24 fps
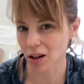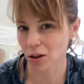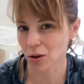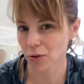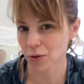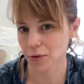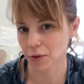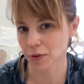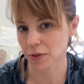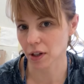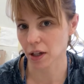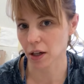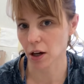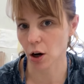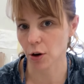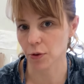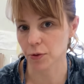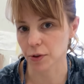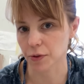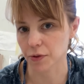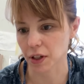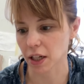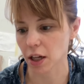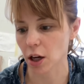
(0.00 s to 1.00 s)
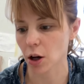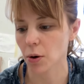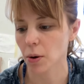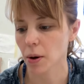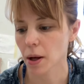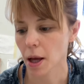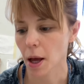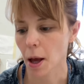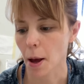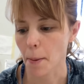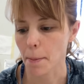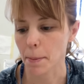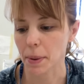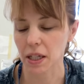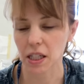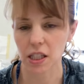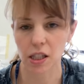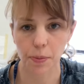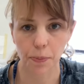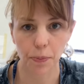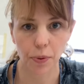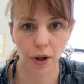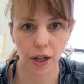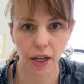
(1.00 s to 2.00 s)
over video, but
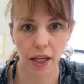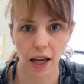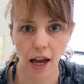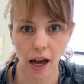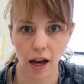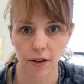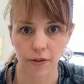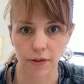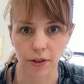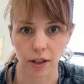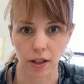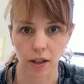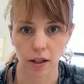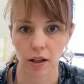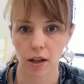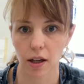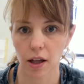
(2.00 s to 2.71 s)
it's pretty heavy.